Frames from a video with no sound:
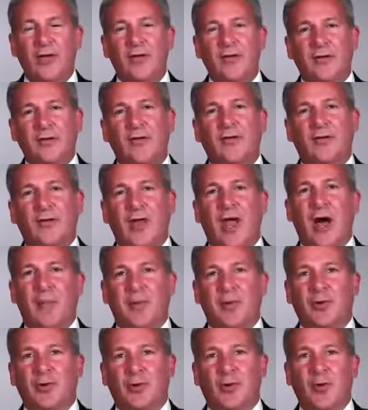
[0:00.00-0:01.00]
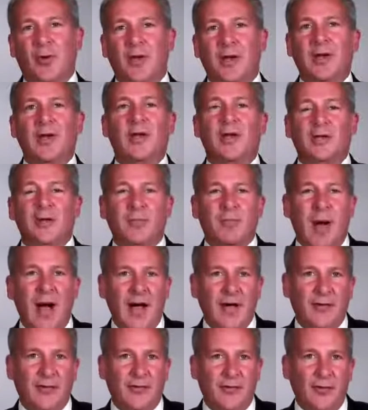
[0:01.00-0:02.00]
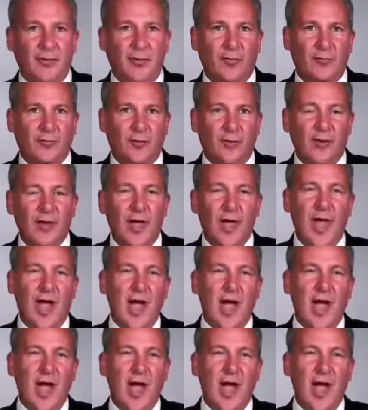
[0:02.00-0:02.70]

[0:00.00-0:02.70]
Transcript: this is an opportunity to buy silver.